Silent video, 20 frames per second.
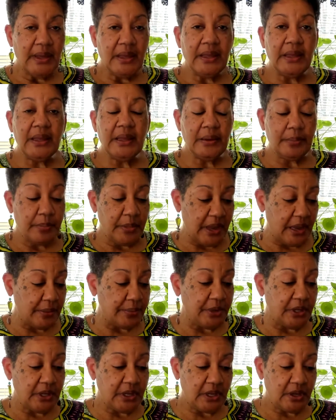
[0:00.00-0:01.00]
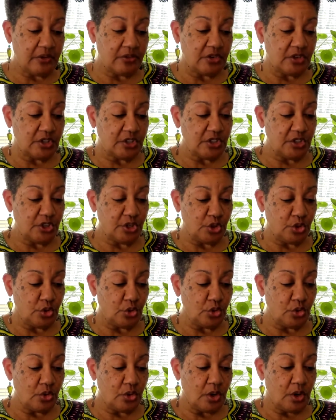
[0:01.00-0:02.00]
It may be given to
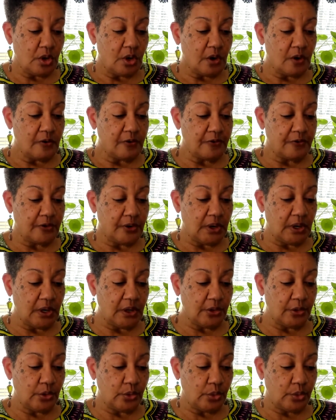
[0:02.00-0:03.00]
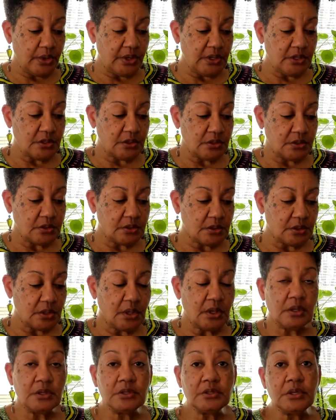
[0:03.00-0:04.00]
you for other reasons.
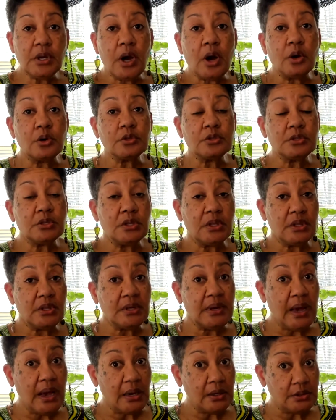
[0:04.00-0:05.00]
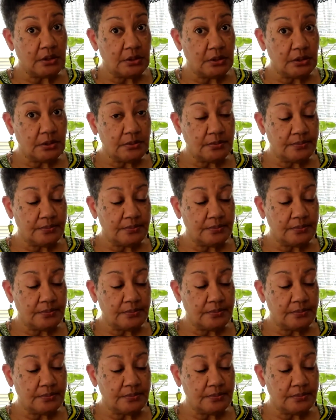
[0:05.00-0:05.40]
Talk to the doctor.